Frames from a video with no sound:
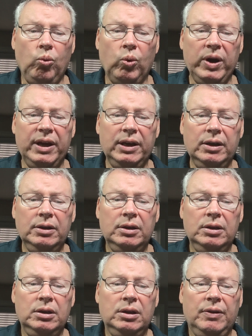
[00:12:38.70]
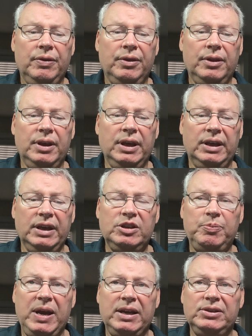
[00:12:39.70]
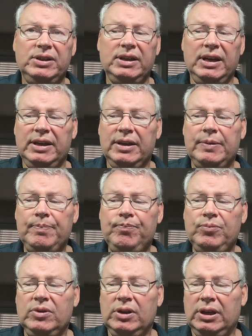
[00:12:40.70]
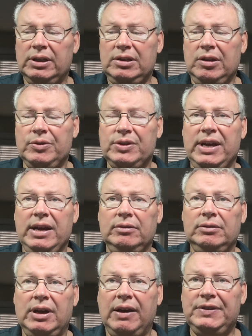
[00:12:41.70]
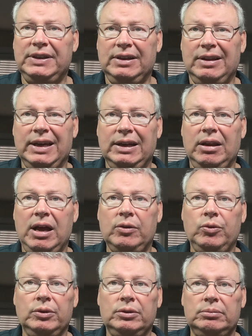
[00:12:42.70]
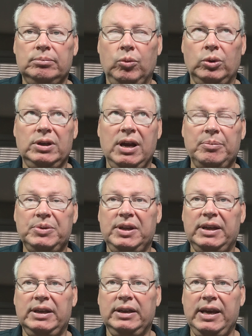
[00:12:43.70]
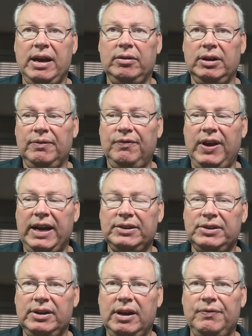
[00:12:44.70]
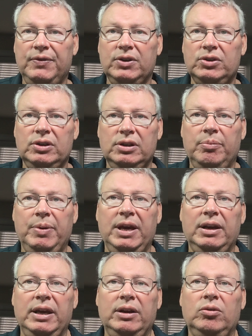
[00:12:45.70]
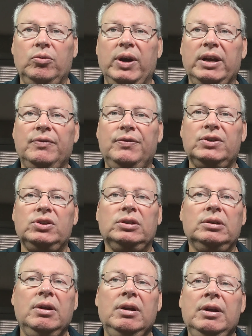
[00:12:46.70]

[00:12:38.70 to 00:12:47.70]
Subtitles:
When it gets past 10 a.m., it slows down. I've seen it like clockwork more times than I can count on flats that I fished in the Panhandle wade fishing.